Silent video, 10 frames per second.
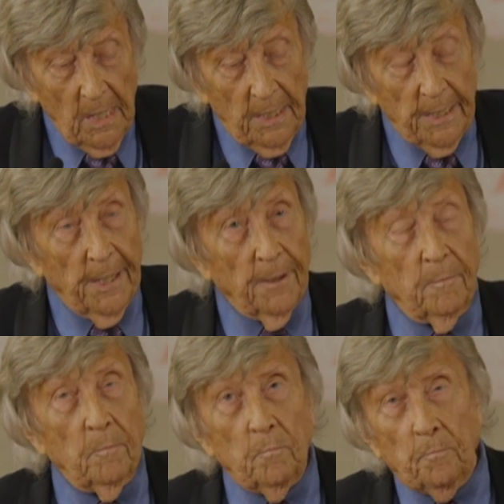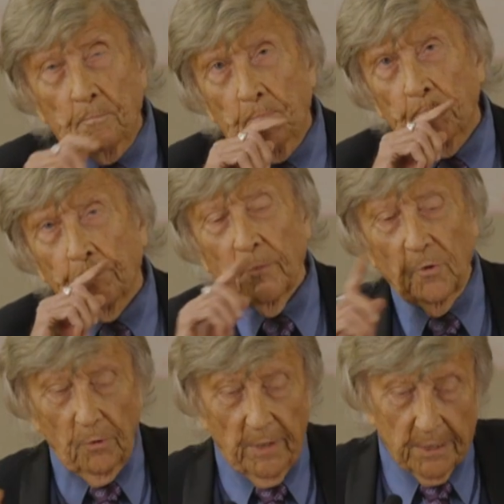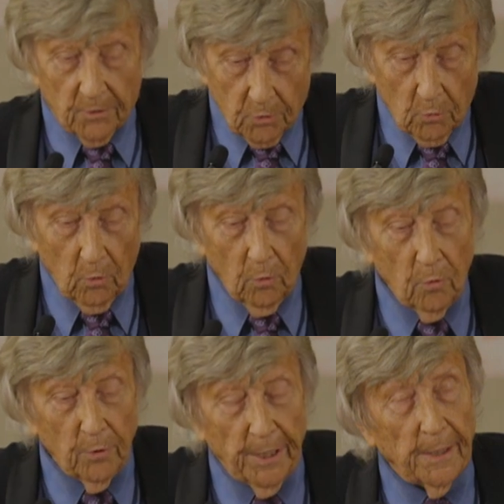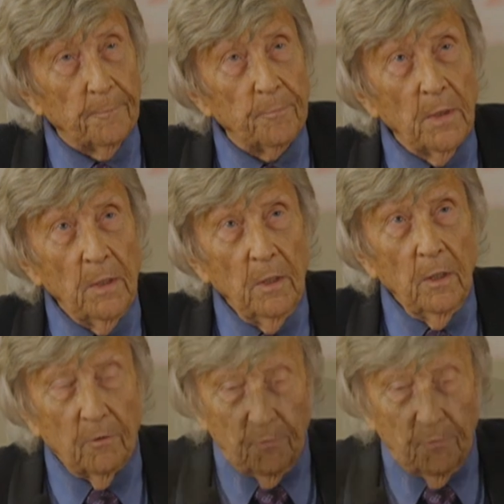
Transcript: Now, to that tall order of